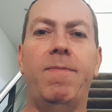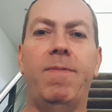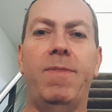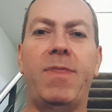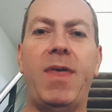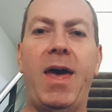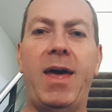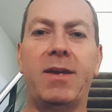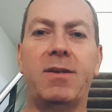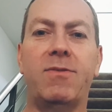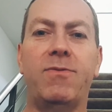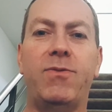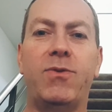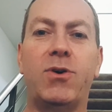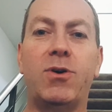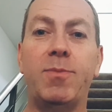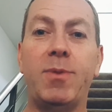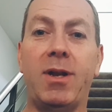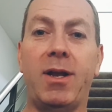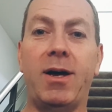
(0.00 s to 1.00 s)
that
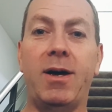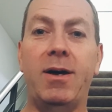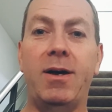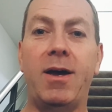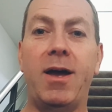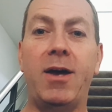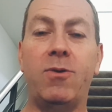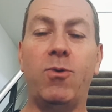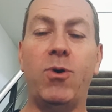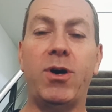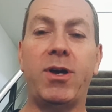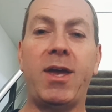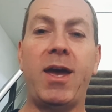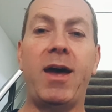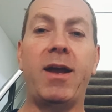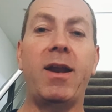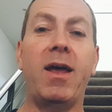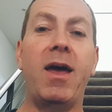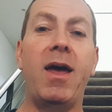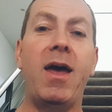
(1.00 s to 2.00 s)
formula and work
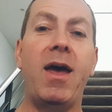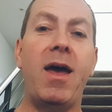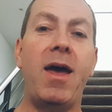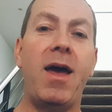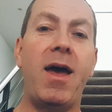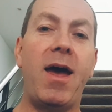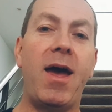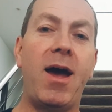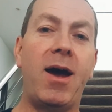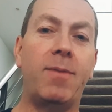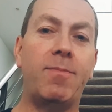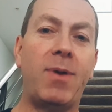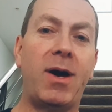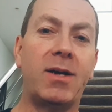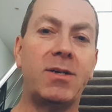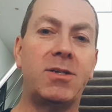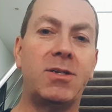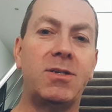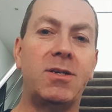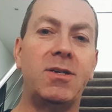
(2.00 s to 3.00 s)
out how
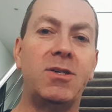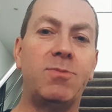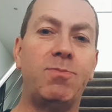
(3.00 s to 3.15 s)
much is